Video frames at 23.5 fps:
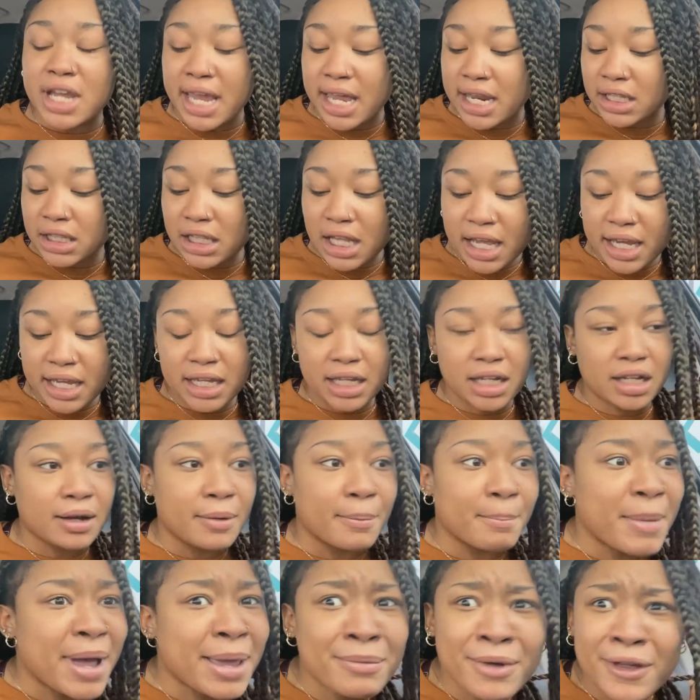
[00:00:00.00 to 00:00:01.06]
and like
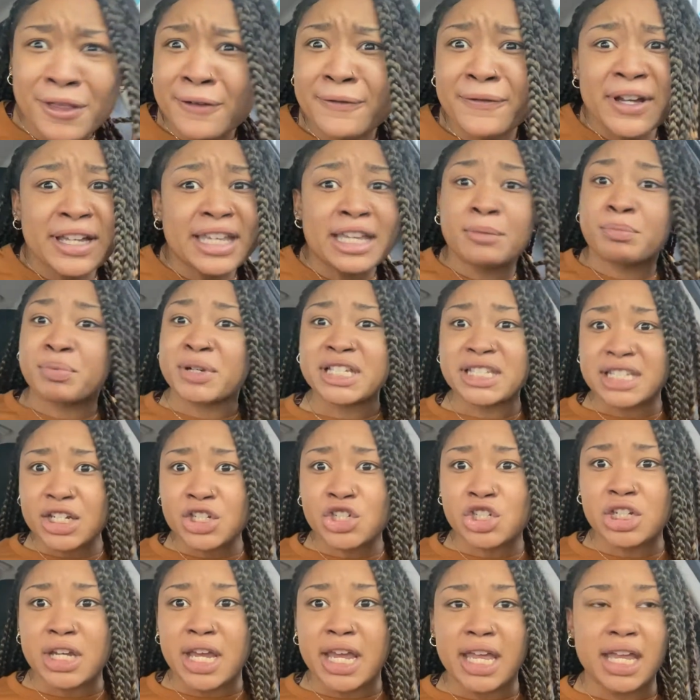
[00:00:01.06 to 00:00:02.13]
my motherfucking
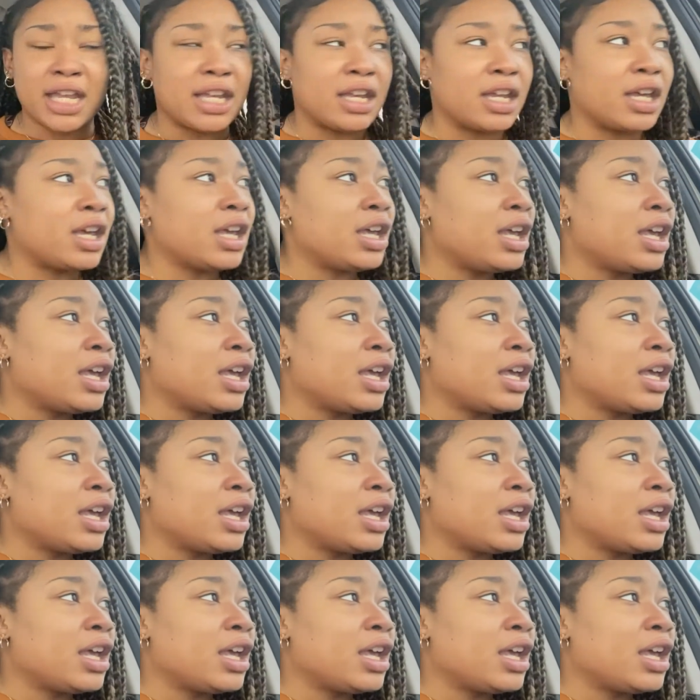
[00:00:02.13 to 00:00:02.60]
position?